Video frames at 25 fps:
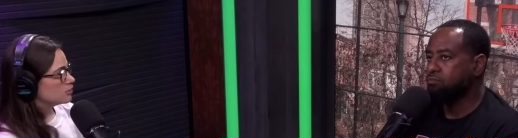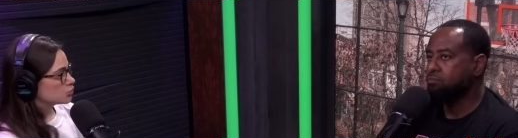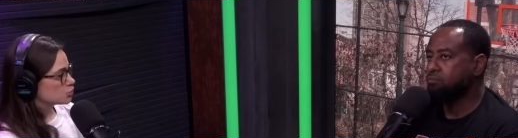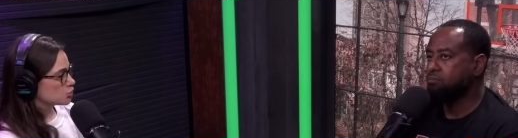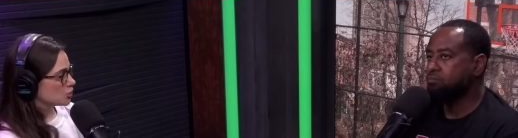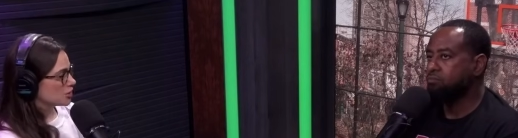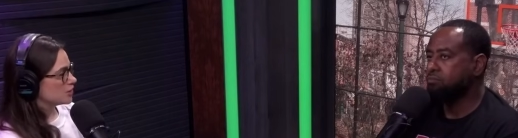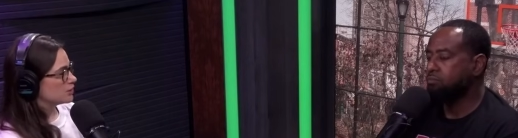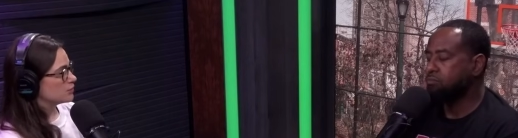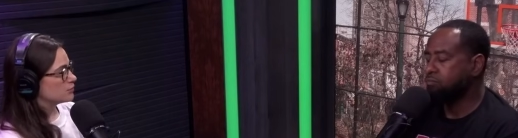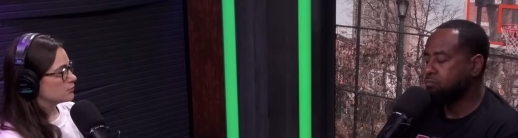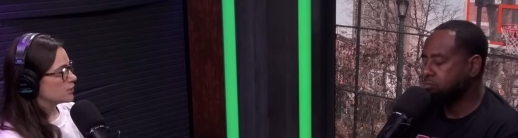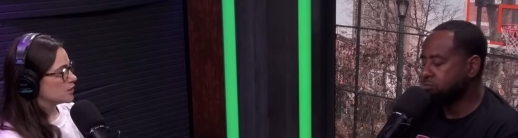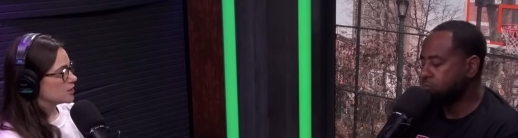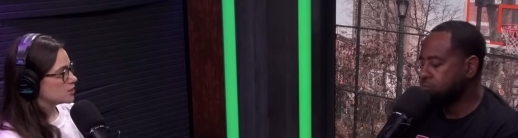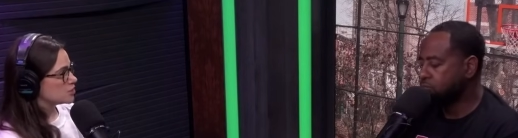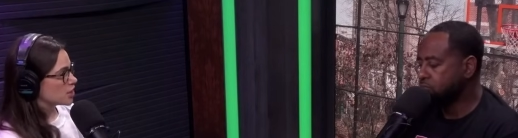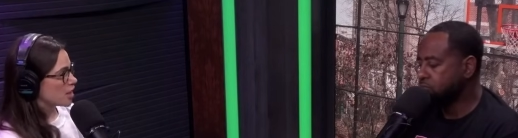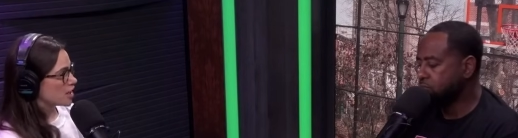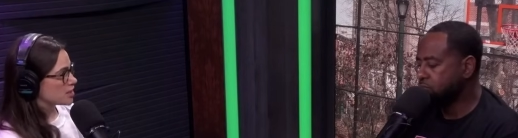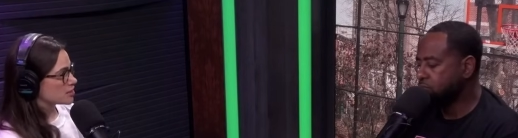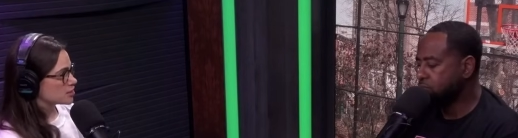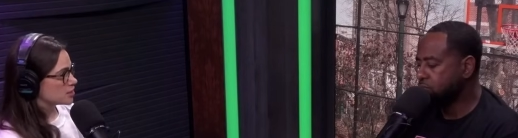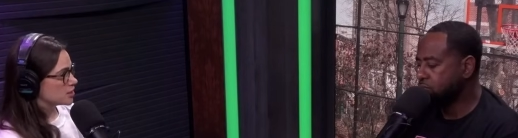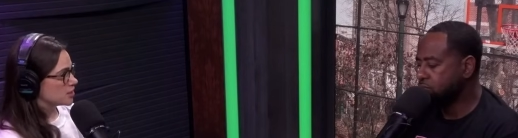Speaker 1: traded away
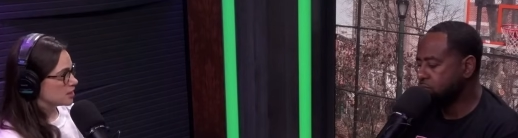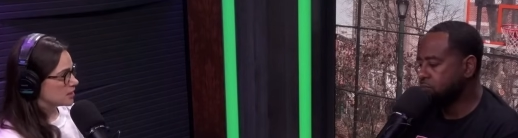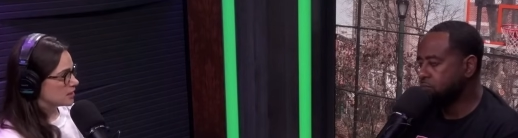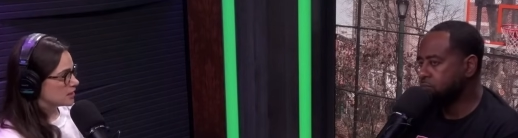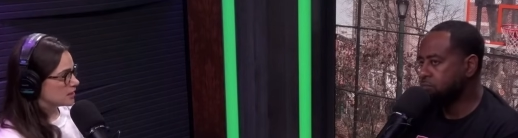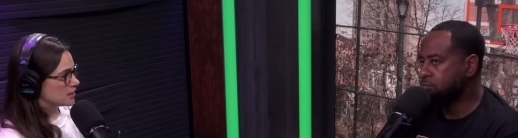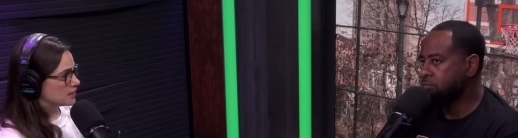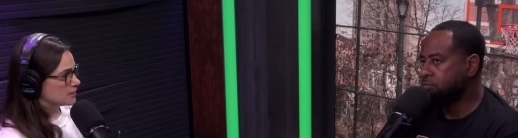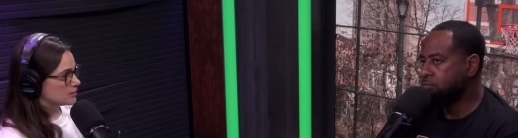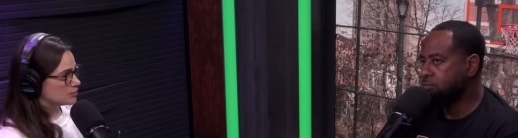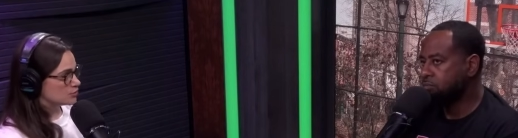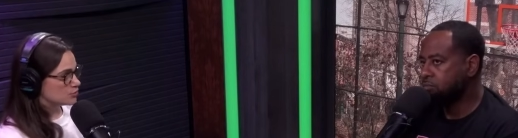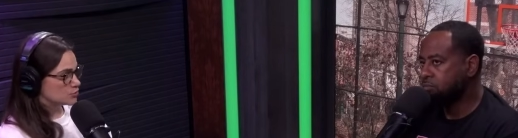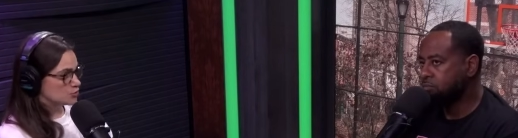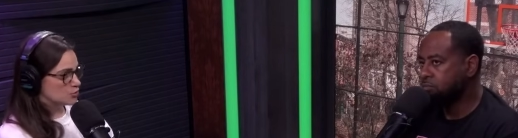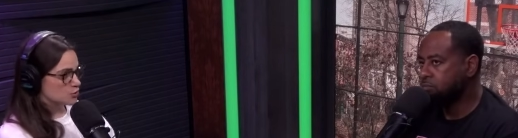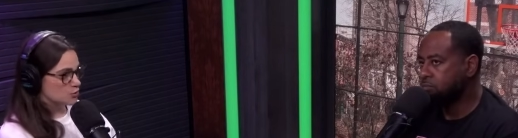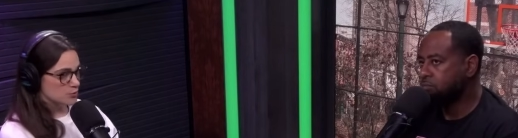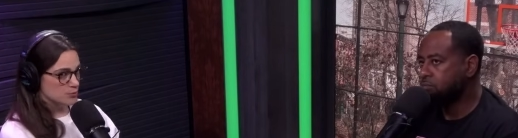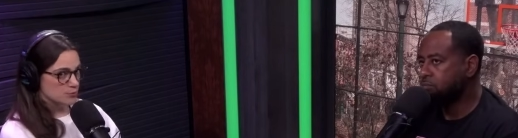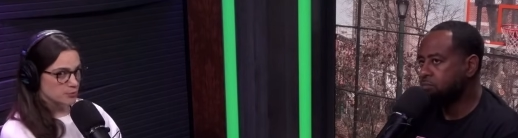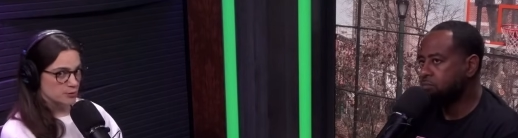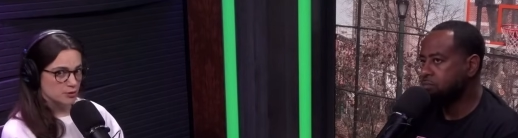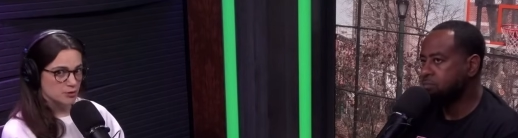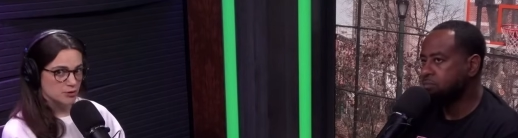Josh Giddey mm-hmm.
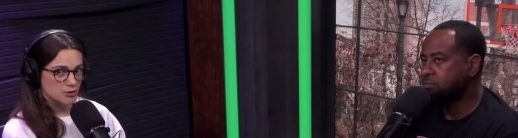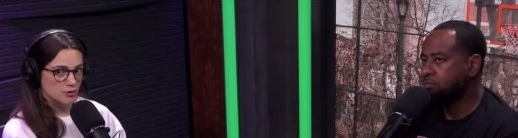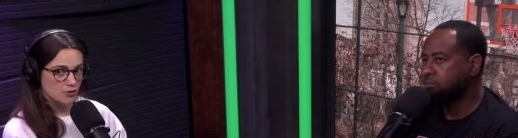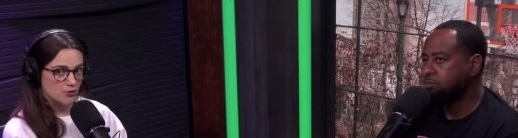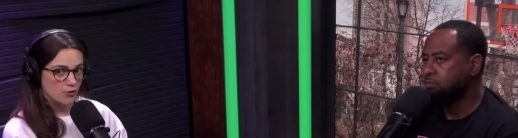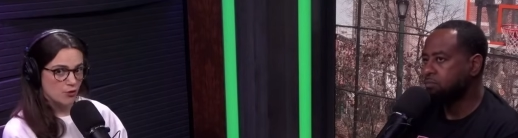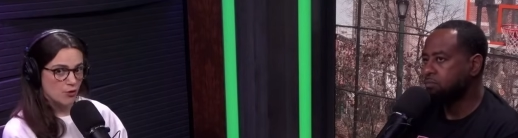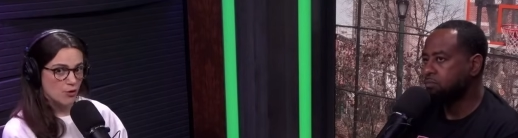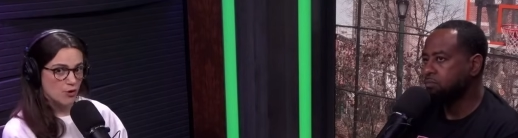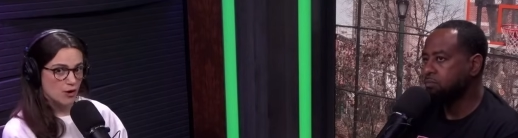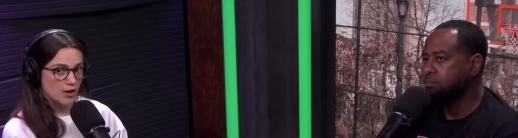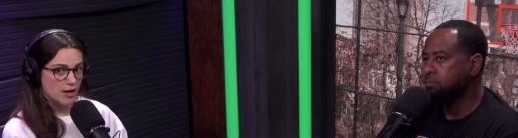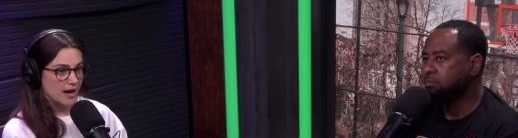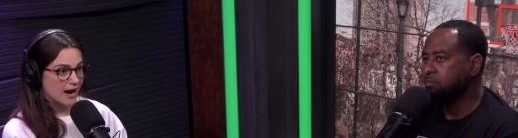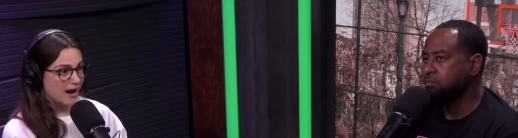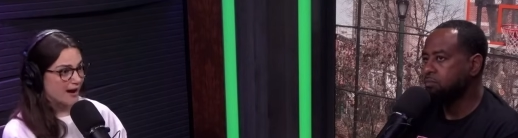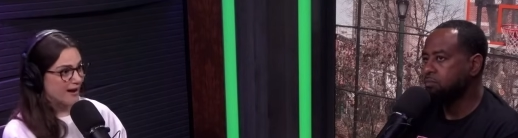to the Bulls for